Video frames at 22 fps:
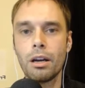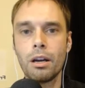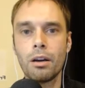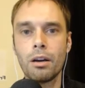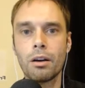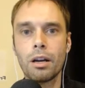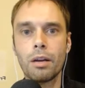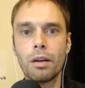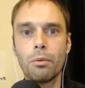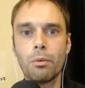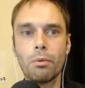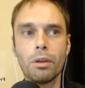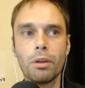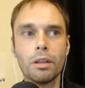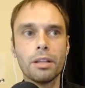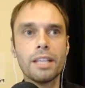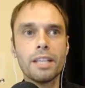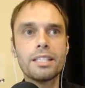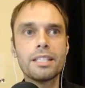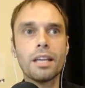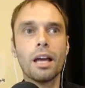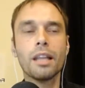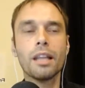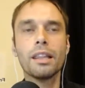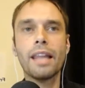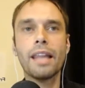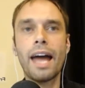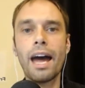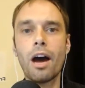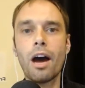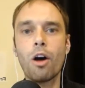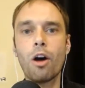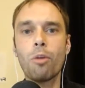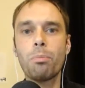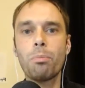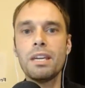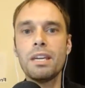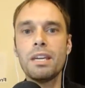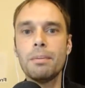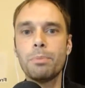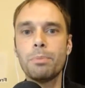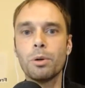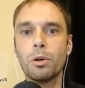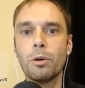Right? Let's allow
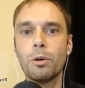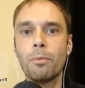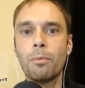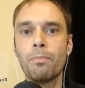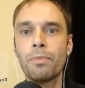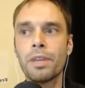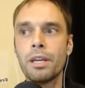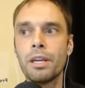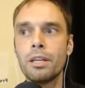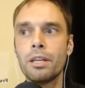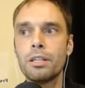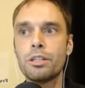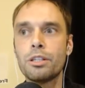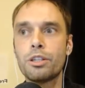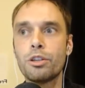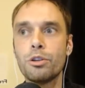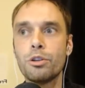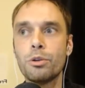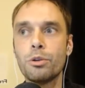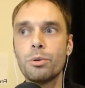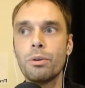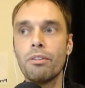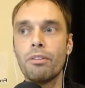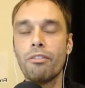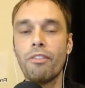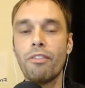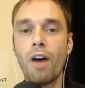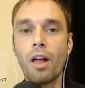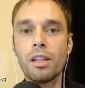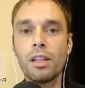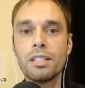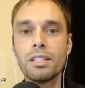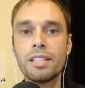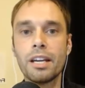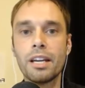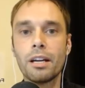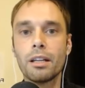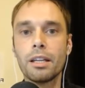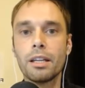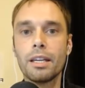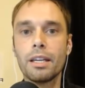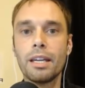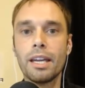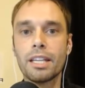people to
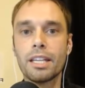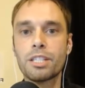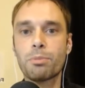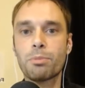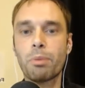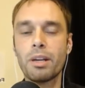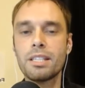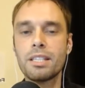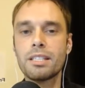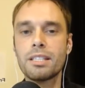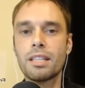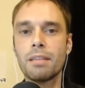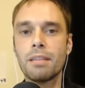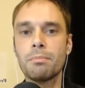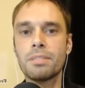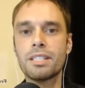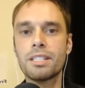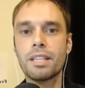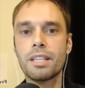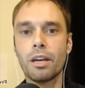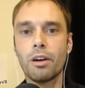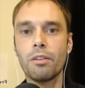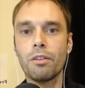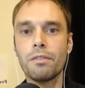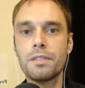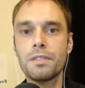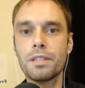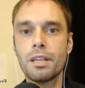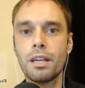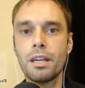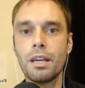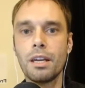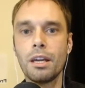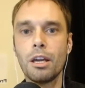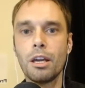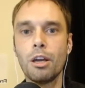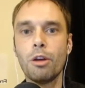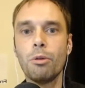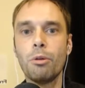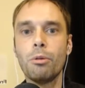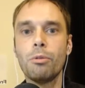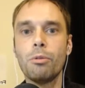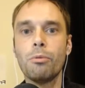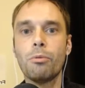voluntarily express themselves,
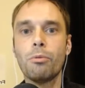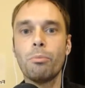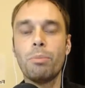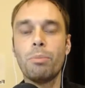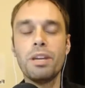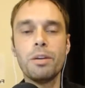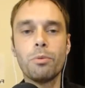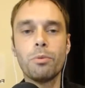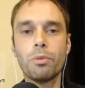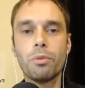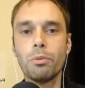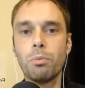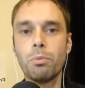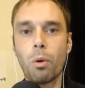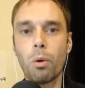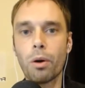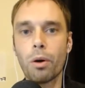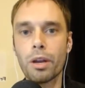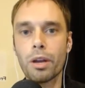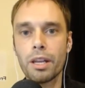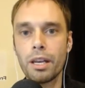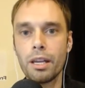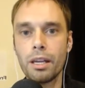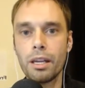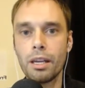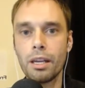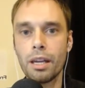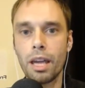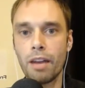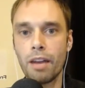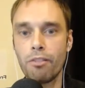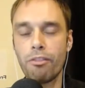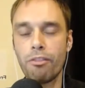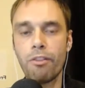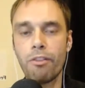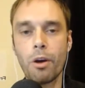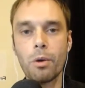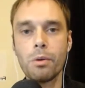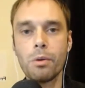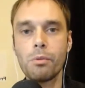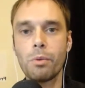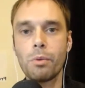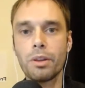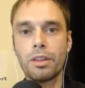be rewarded, and
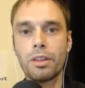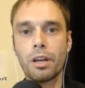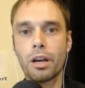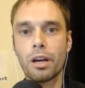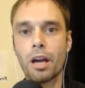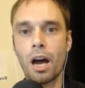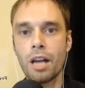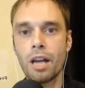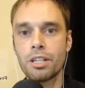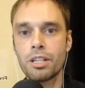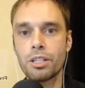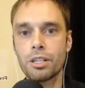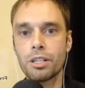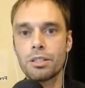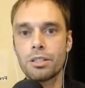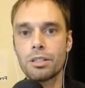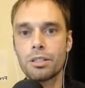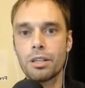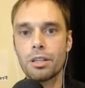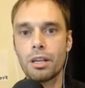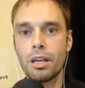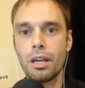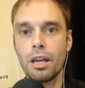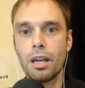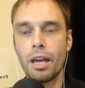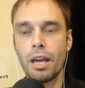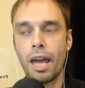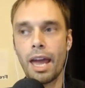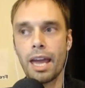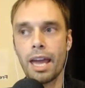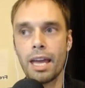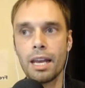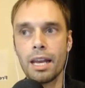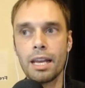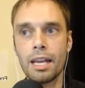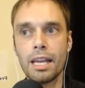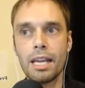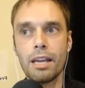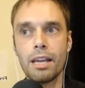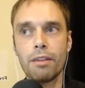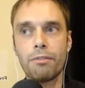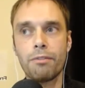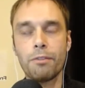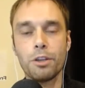vote with their conscience. And
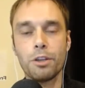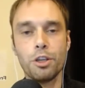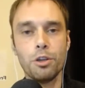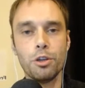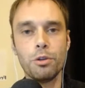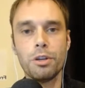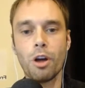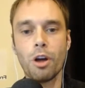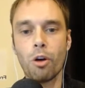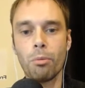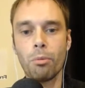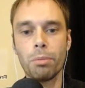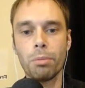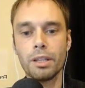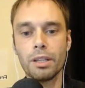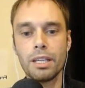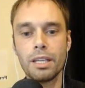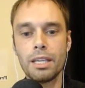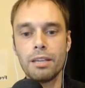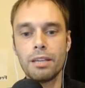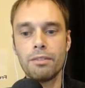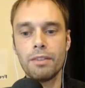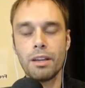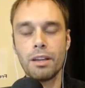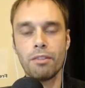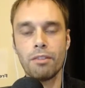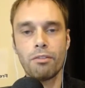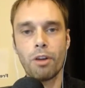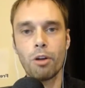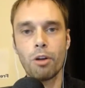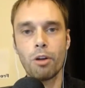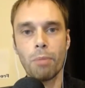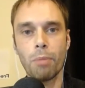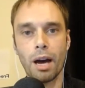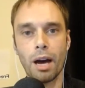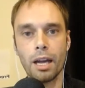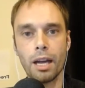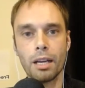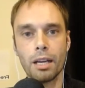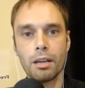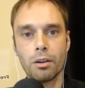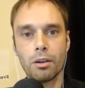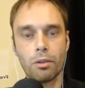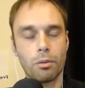if you don't believe in vote
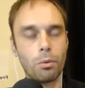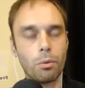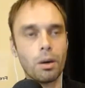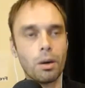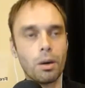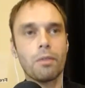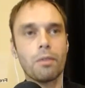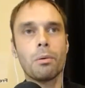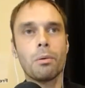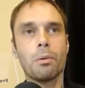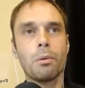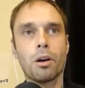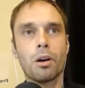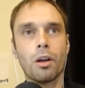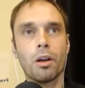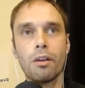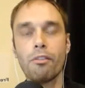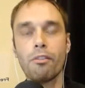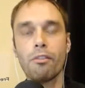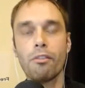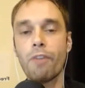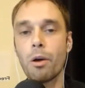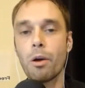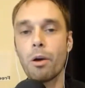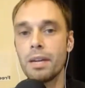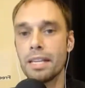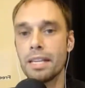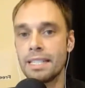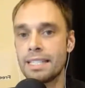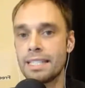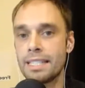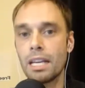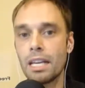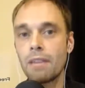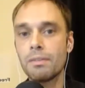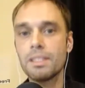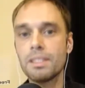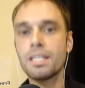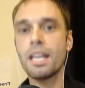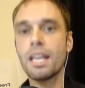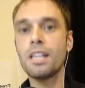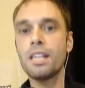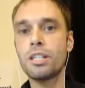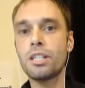buying, or whatever we want to call it, vote
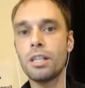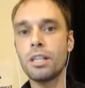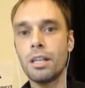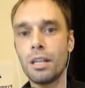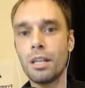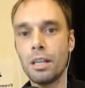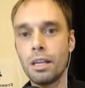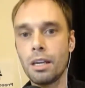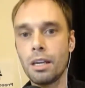incentivization,